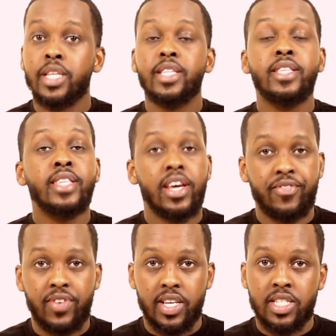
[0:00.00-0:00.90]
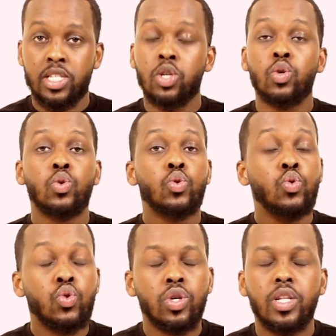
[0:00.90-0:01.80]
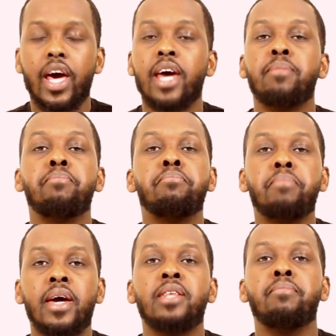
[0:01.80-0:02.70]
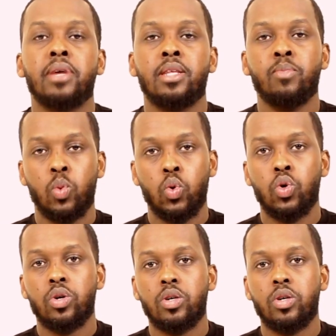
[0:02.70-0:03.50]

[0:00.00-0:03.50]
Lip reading: Netflix, Google, and many, many more.